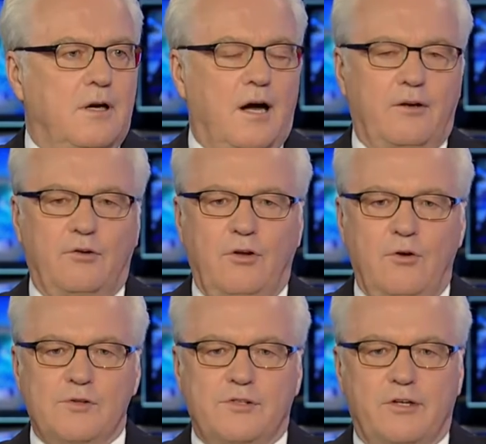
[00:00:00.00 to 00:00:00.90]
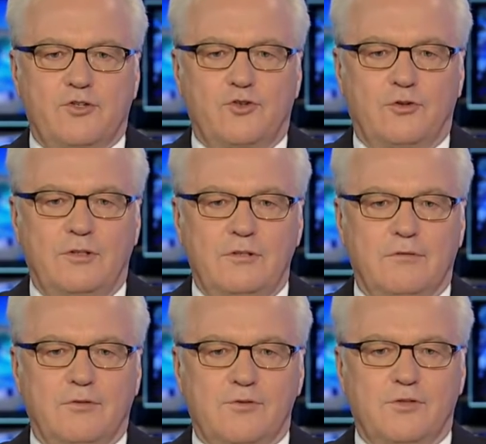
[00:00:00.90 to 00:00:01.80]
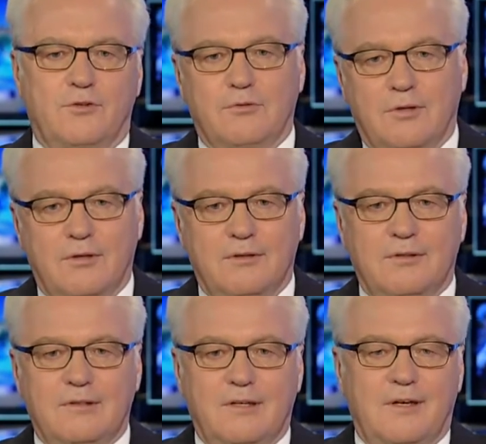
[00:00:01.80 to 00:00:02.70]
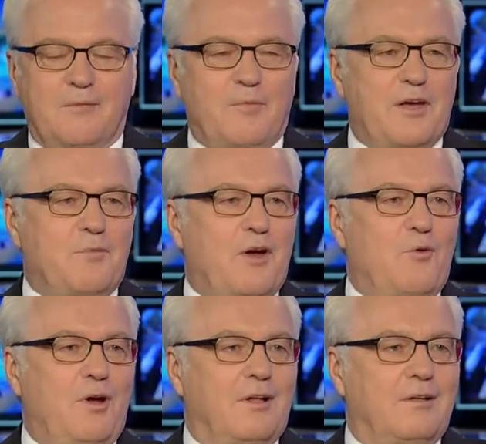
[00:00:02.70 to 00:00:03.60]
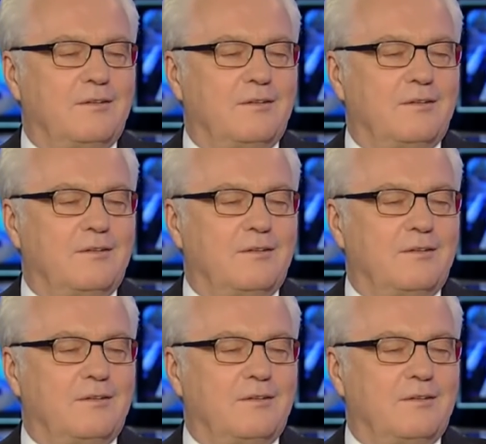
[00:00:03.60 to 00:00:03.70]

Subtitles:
I don't know. It's a very short interview, so maybe I will.